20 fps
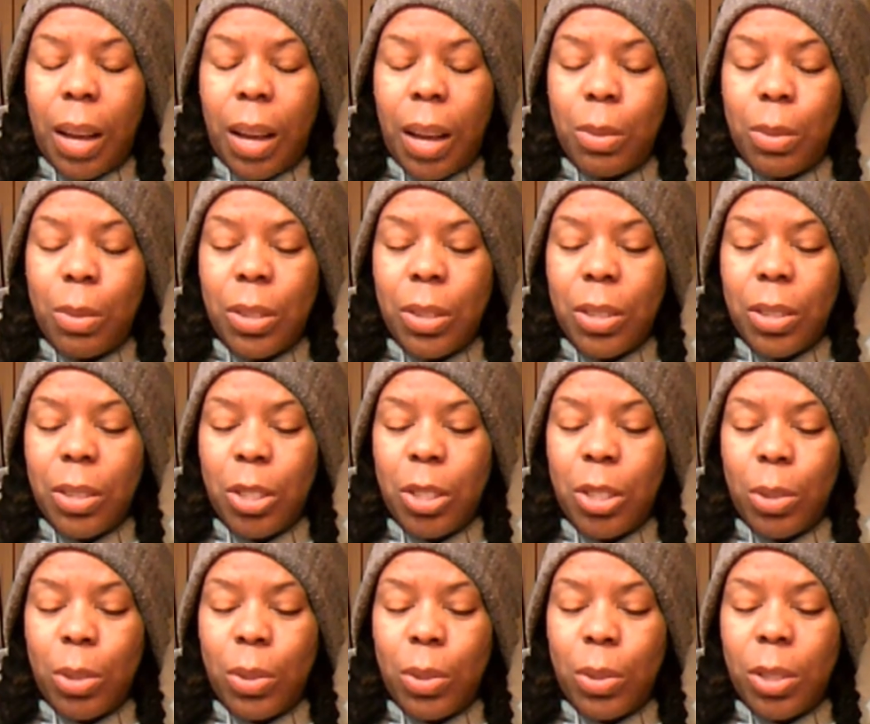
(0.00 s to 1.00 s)
I was going to
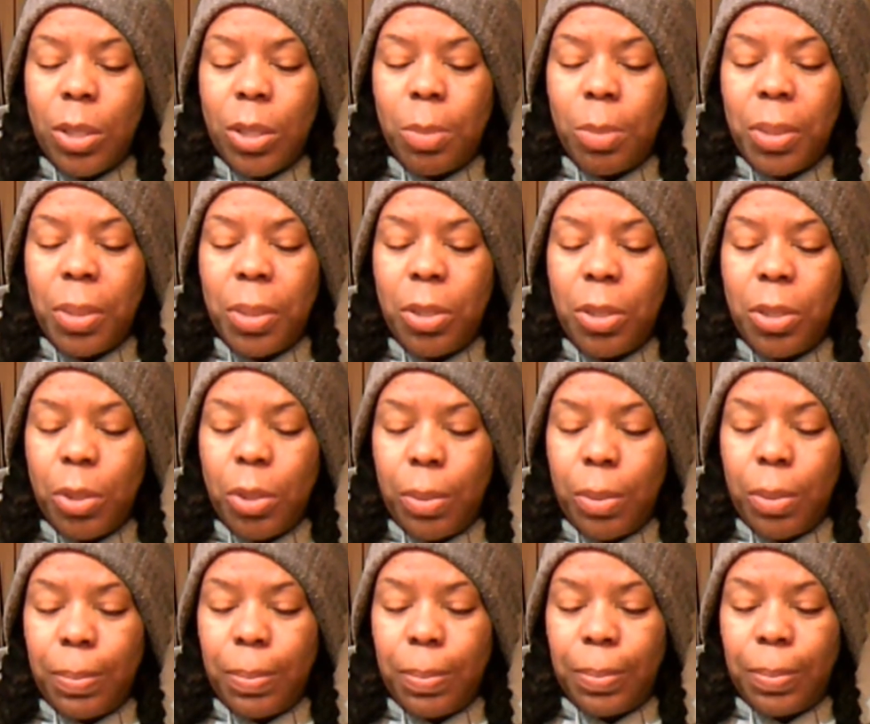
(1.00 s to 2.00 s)
show you this
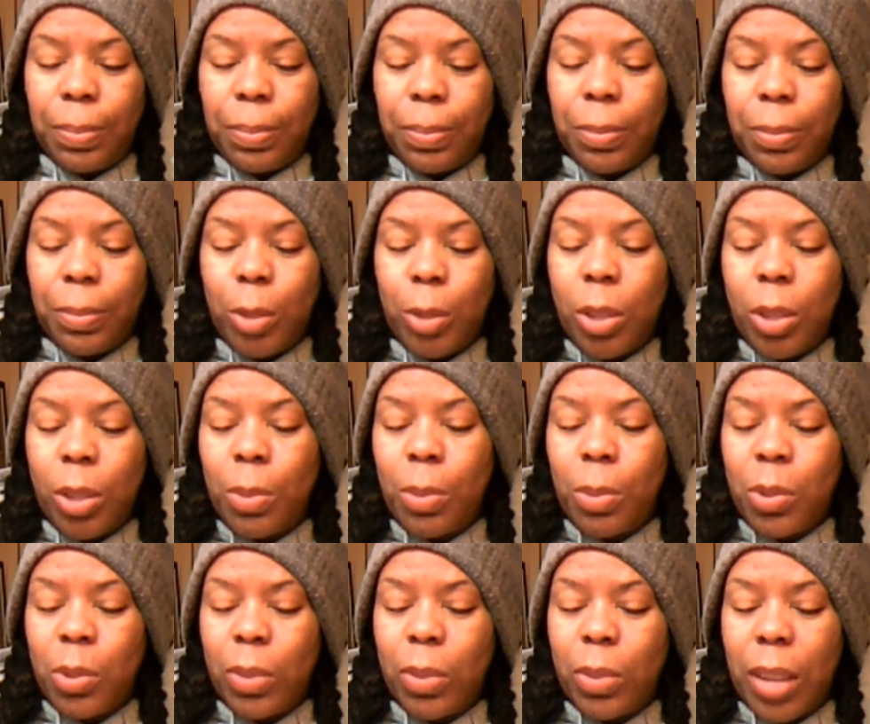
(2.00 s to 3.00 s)
picture, which I
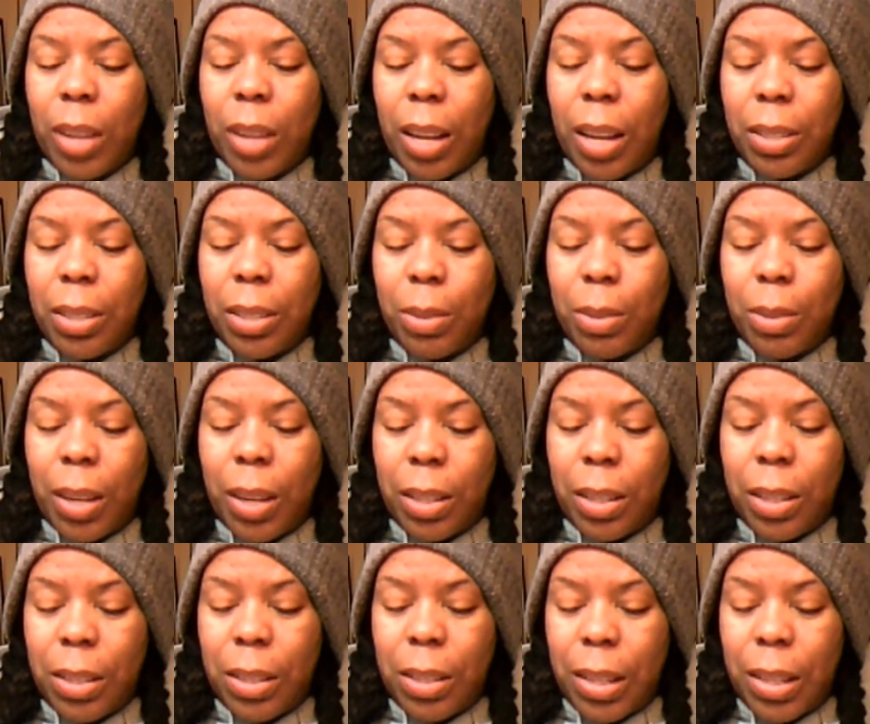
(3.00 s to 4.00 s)
almost forgot, so I
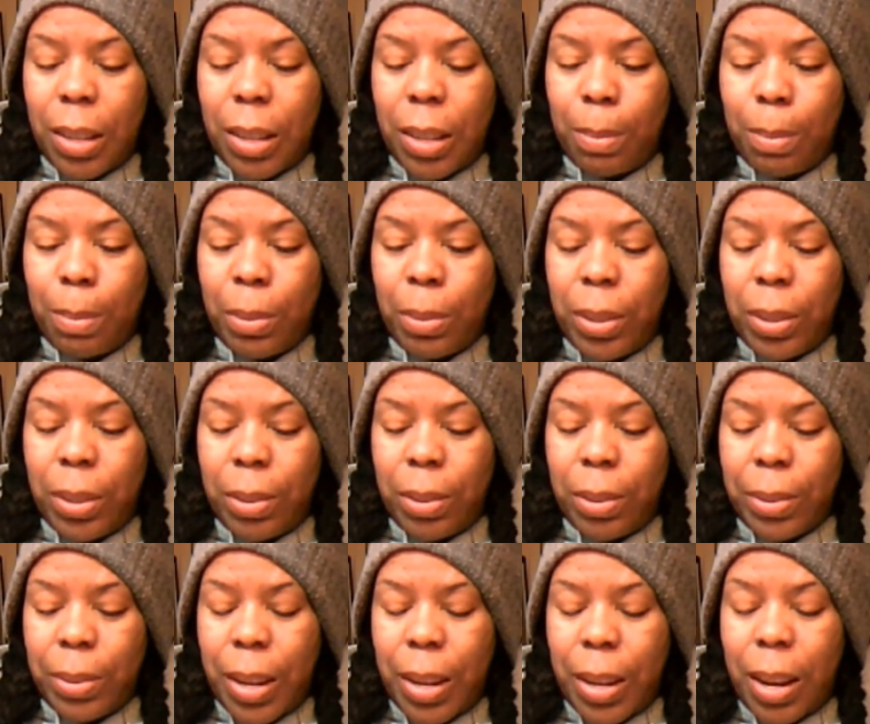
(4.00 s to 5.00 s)
had to take that
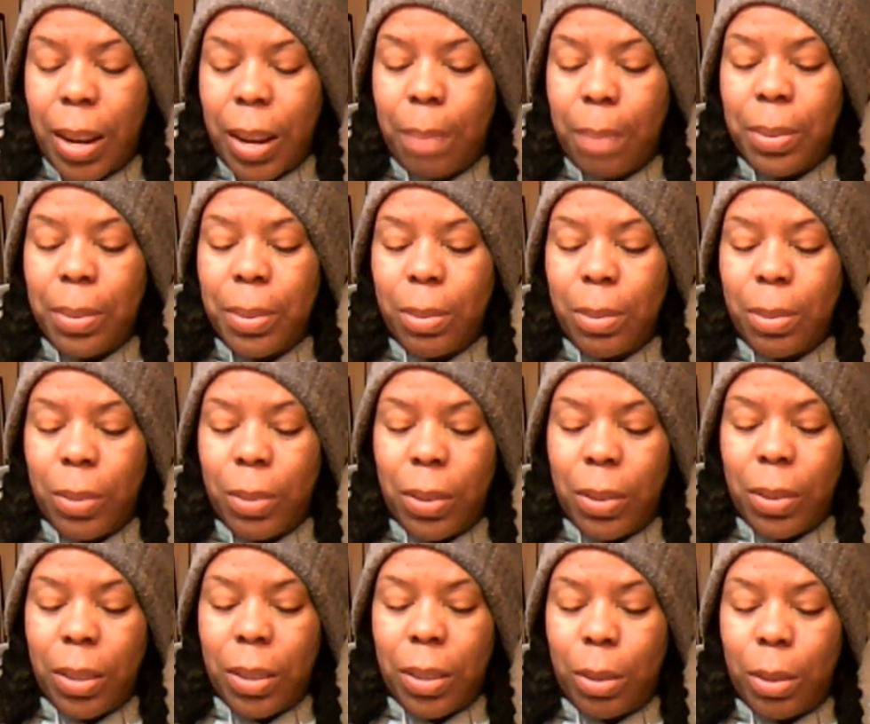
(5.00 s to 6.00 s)
breather. That happens when
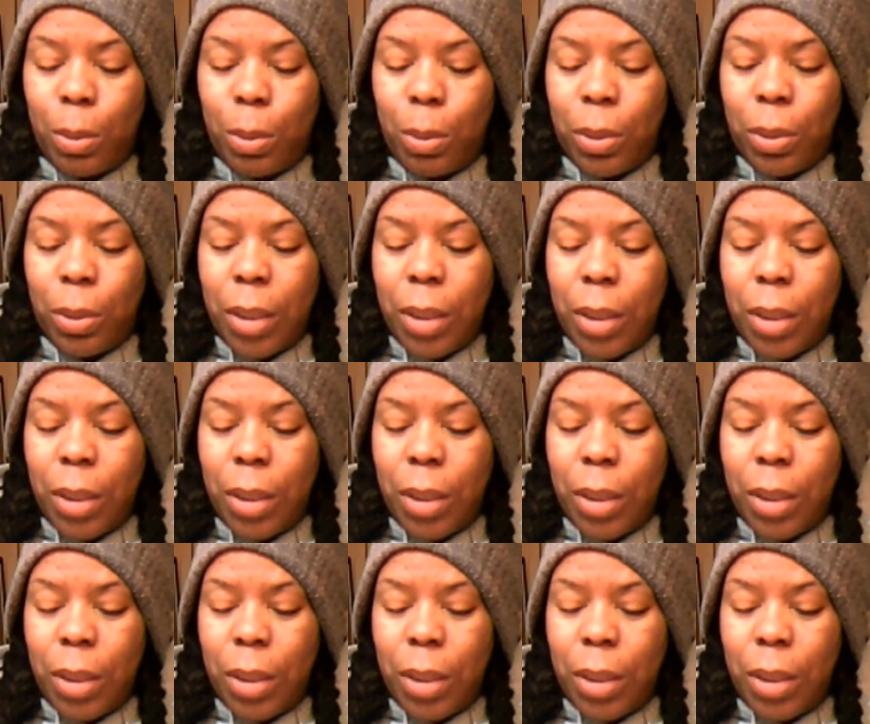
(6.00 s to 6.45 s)
you get older.